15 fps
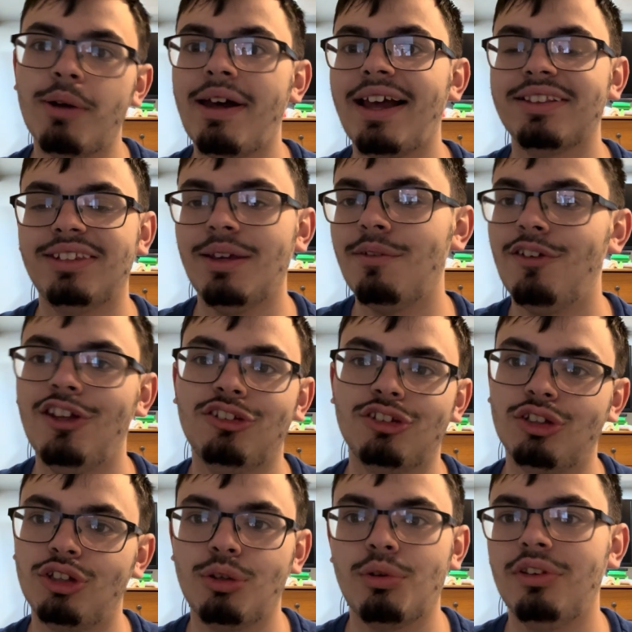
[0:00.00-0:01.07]
activities to
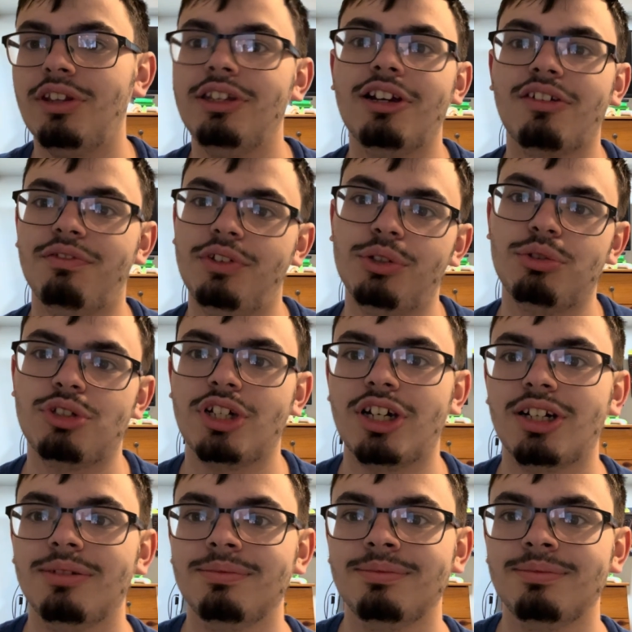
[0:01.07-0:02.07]
do in the near future.